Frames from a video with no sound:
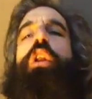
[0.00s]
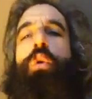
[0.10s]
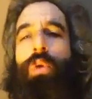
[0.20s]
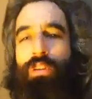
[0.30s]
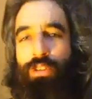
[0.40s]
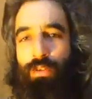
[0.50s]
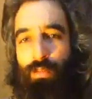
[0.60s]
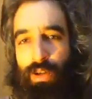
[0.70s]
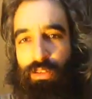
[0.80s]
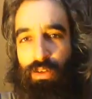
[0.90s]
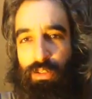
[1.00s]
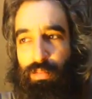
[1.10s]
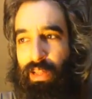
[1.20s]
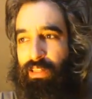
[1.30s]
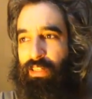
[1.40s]
Why don't you, why don't you
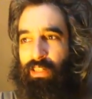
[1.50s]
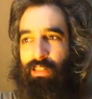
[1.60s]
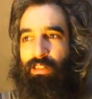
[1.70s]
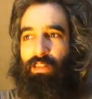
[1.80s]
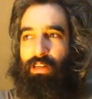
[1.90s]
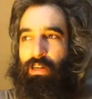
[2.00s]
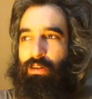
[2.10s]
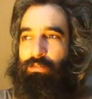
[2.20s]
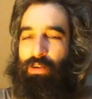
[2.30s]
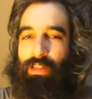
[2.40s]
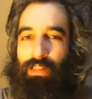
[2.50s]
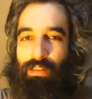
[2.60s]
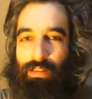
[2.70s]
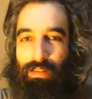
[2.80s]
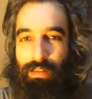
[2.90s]
explain to the, the uh,
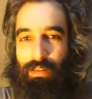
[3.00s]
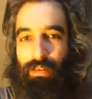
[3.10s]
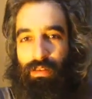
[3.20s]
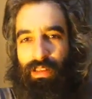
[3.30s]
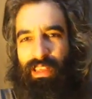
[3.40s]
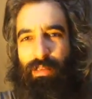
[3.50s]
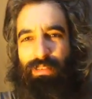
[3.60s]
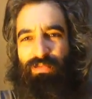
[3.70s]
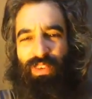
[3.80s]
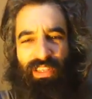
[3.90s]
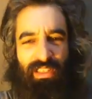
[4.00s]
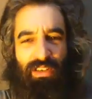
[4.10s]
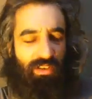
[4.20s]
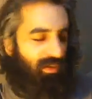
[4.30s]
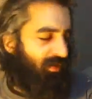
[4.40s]
fucking, it keeps freezing
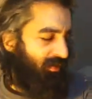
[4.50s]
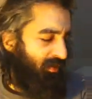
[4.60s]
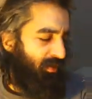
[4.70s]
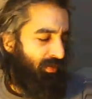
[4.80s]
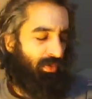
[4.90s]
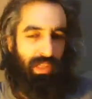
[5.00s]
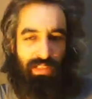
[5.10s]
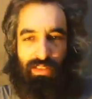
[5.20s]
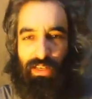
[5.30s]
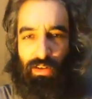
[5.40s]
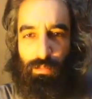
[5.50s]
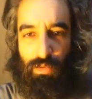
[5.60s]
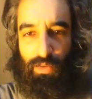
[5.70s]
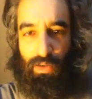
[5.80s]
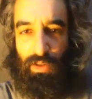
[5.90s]
on you. That's
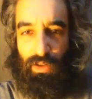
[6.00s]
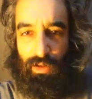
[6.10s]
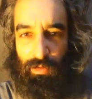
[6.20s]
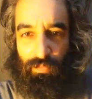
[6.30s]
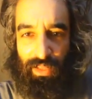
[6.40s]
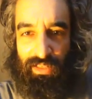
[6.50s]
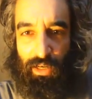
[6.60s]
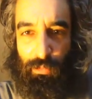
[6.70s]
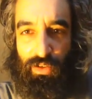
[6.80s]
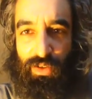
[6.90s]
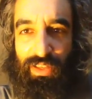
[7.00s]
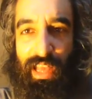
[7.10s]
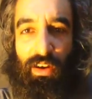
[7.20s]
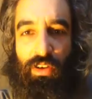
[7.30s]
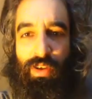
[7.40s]
terrible. That's terrible.
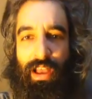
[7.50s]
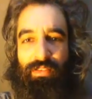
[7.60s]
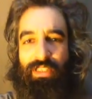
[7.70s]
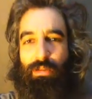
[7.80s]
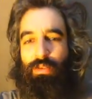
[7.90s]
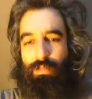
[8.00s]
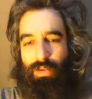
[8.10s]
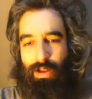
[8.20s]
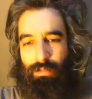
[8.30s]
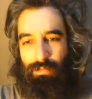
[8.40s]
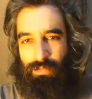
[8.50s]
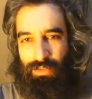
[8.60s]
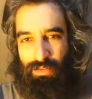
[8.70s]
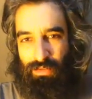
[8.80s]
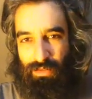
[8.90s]
Susanna, are you having similar problems?